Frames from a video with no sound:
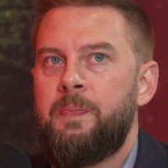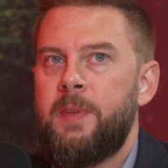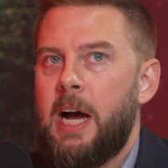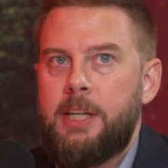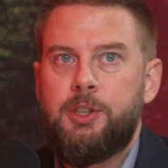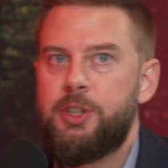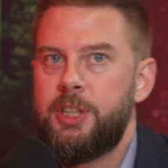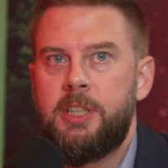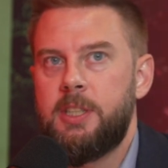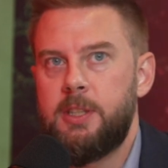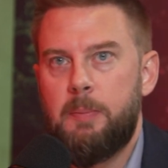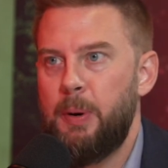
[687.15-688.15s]
hydrogen
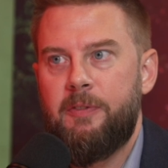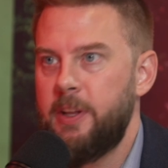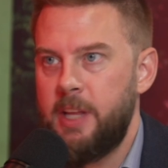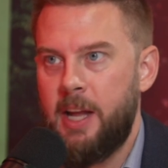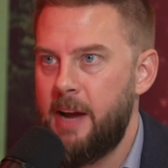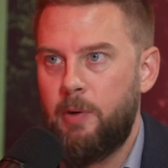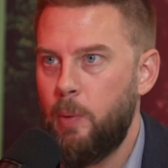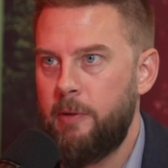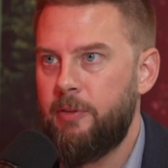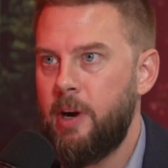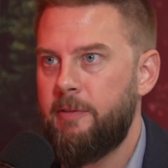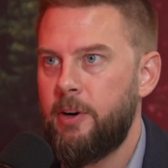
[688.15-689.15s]
is the perfect thing everywhere
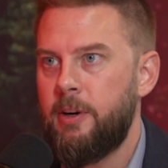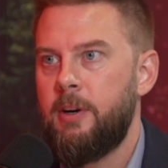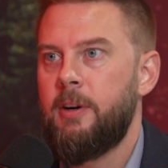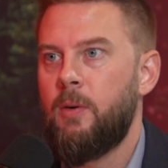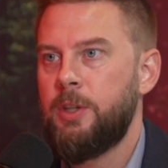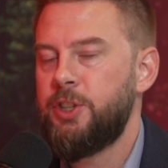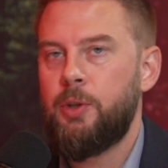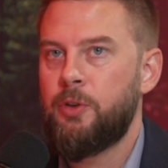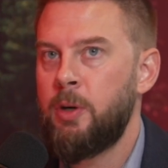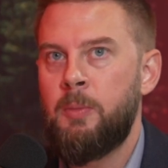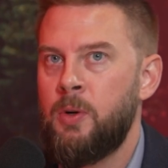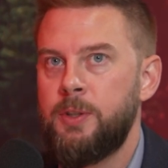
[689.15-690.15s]
forever, or
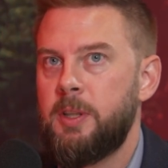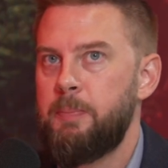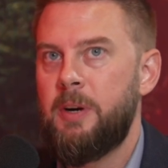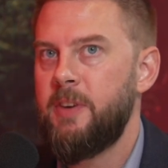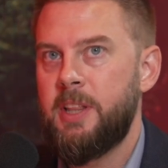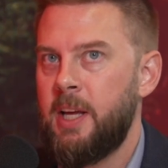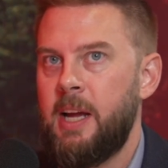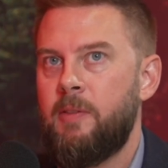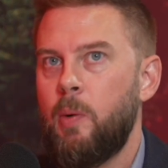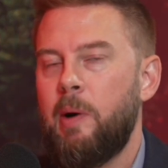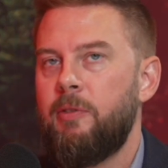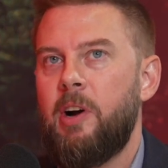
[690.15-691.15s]
geothermal is the perfect thing
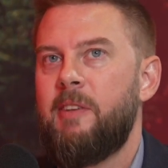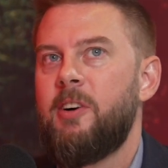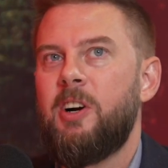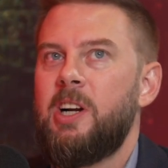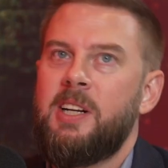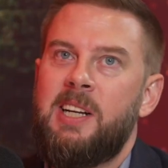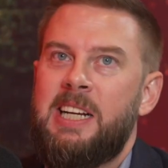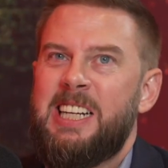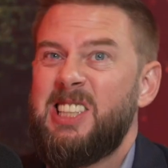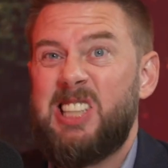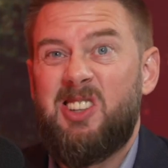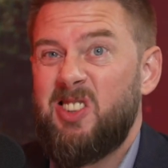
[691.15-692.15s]
everywhere forever. And
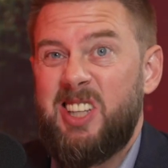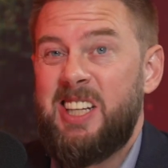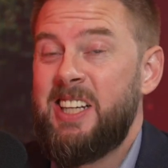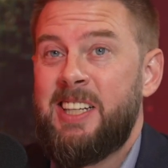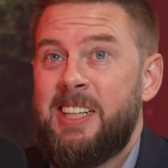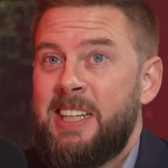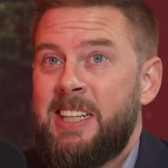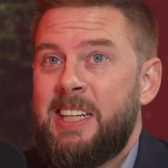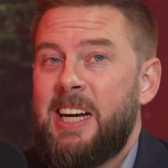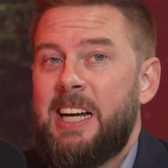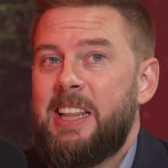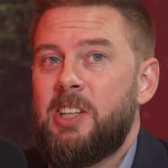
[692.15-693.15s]
generally,
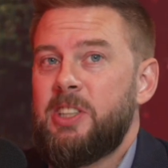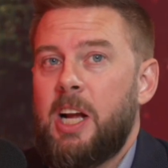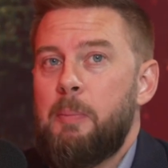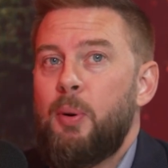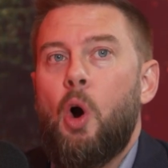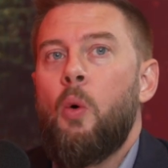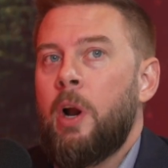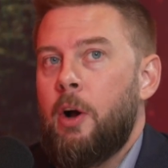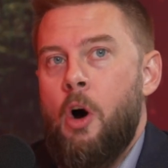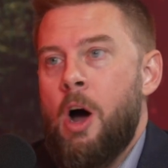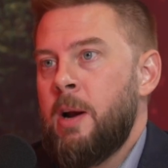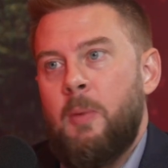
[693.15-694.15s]
there's like a pro and a
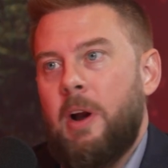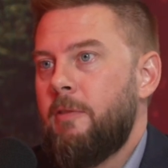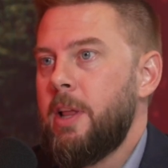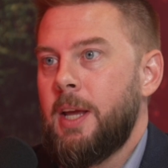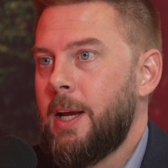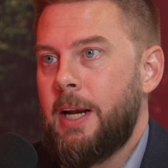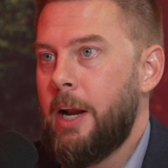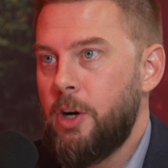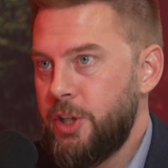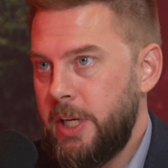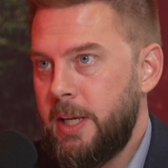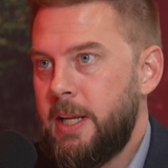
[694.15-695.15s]
con about everything in
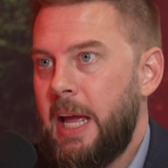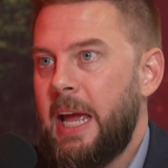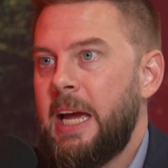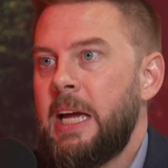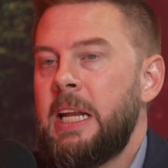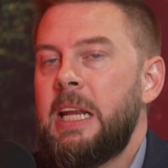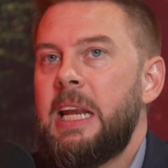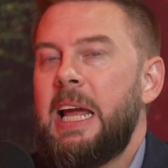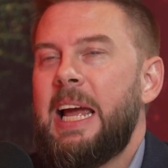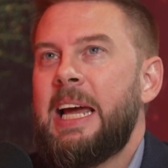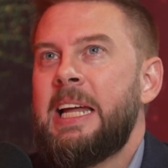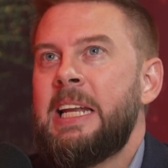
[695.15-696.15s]
energy. And
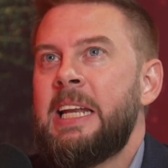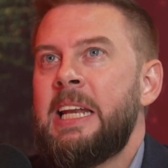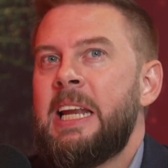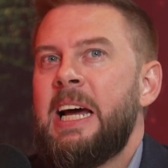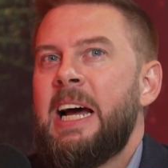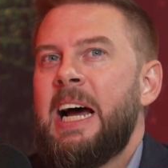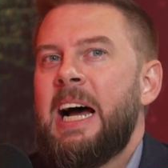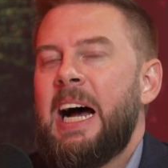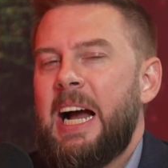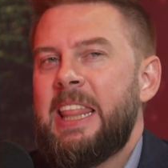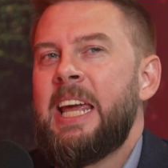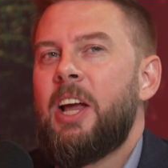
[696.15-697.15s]

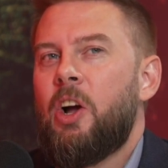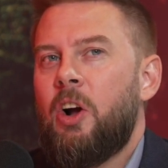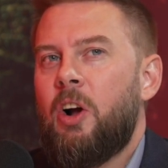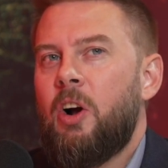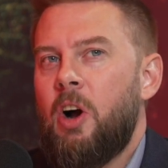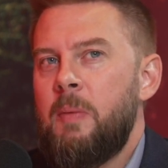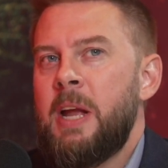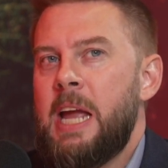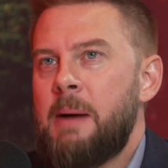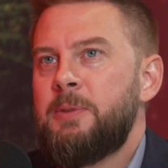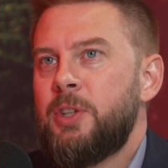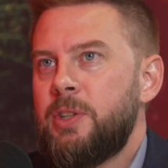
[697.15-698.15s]
I think carbon
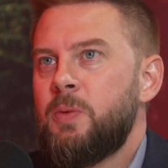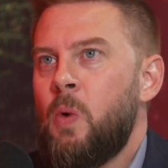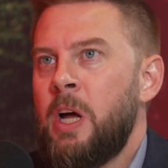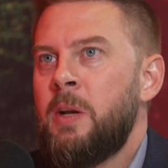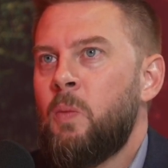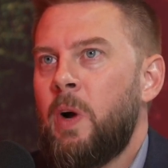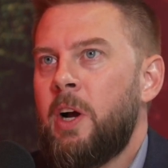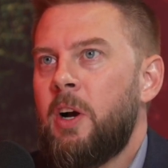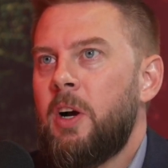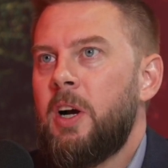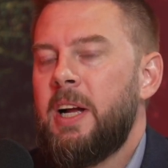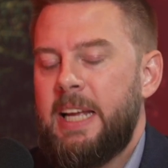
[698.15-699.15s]
capture is one
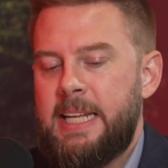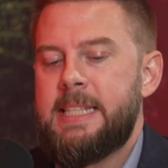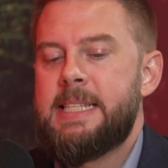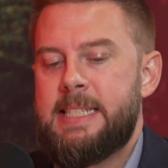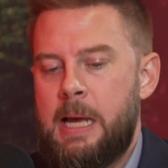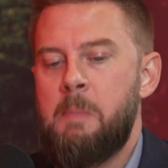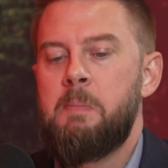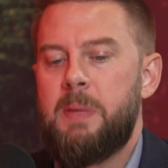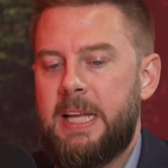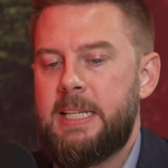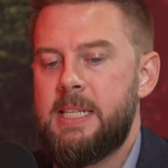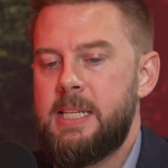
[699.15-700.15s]
where in some
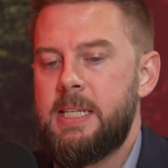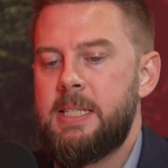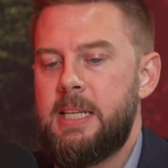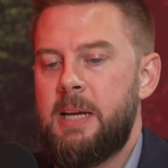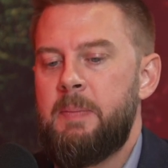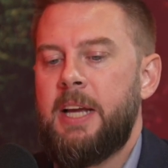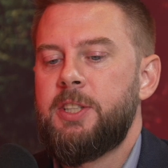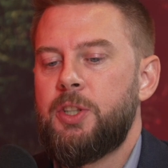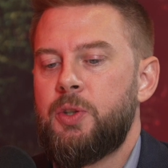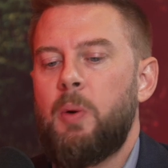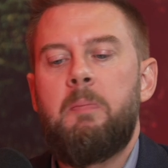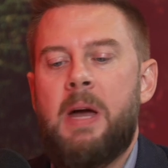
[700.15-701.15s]
places it makes a
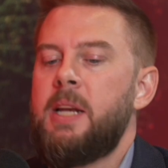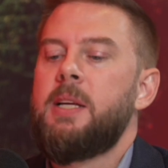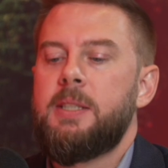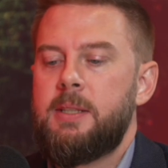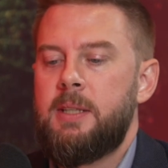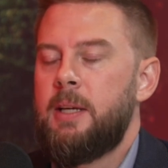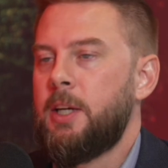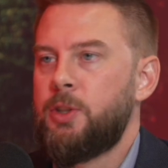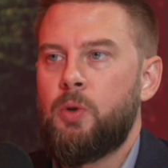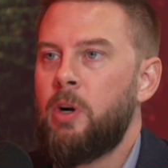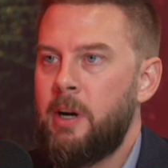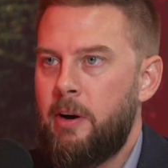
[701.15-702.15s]
tremendous,
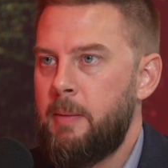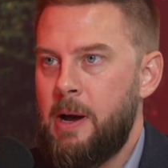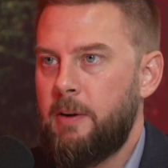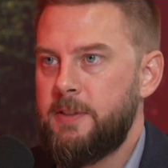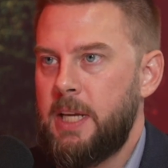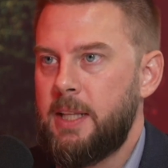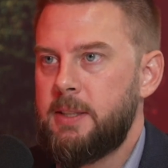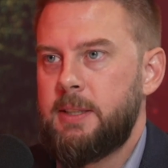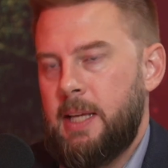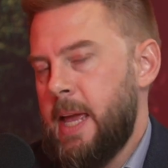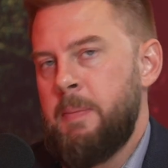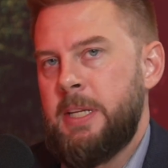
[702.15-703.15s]
extraordinary amount of sense.
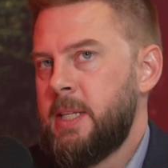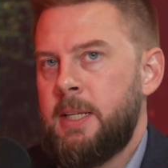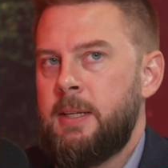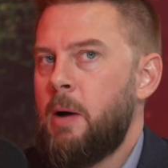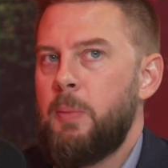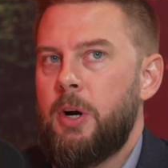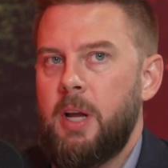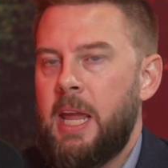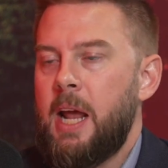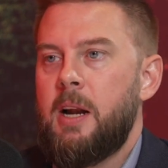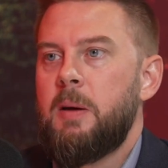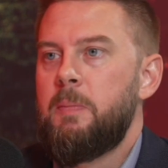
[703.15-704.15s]
Edmonton, Alberta,
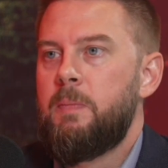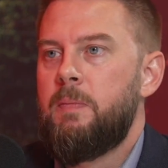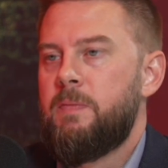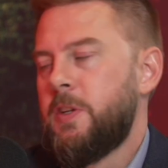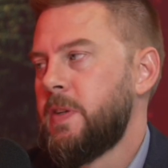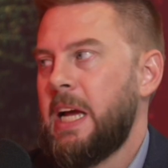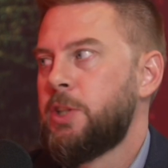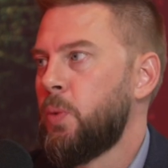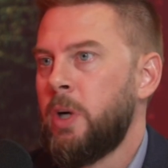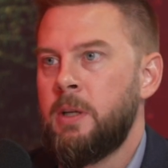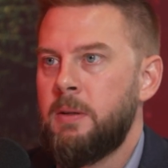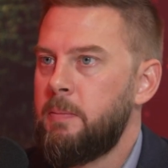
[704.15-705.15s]
Canada,
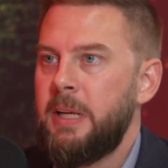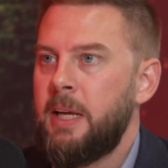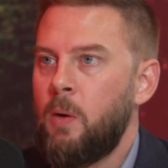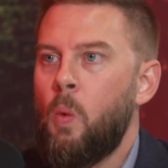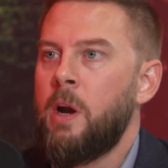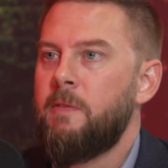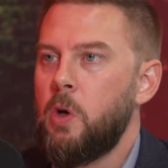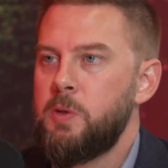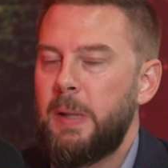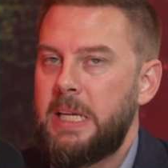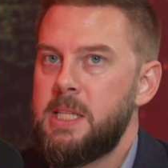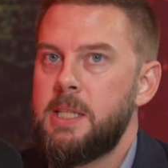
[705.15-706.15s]
Saskatchewan being one of those
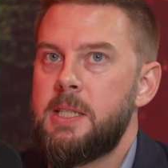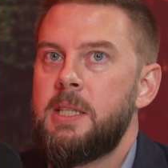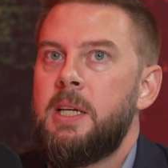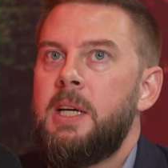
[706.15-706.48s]
places.